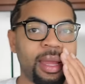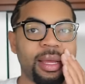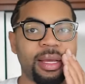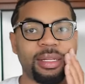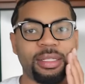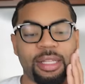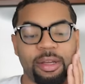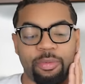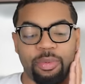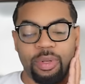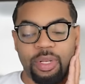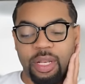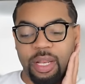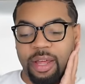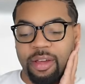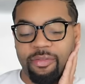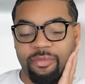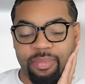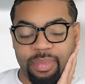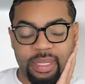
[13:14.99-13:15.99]
because I would
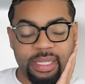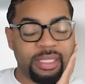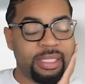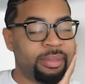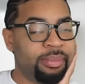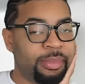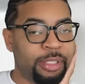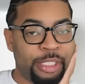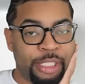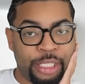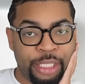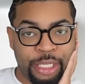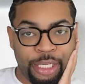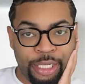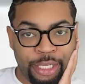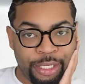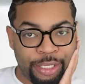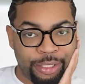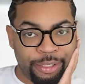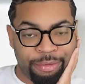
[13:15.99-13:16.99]
love me some
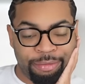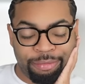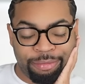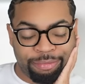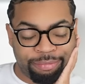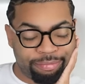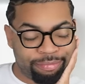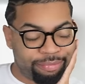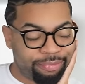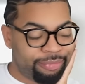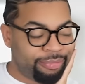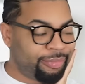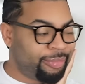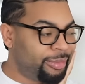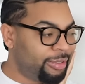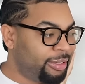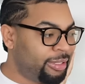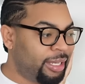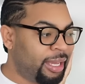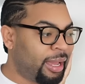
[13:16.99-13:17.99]
tea.
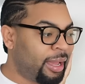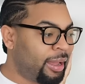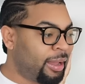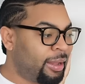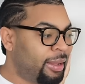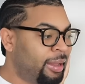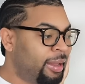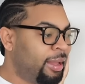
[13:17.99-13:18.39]
Yeah.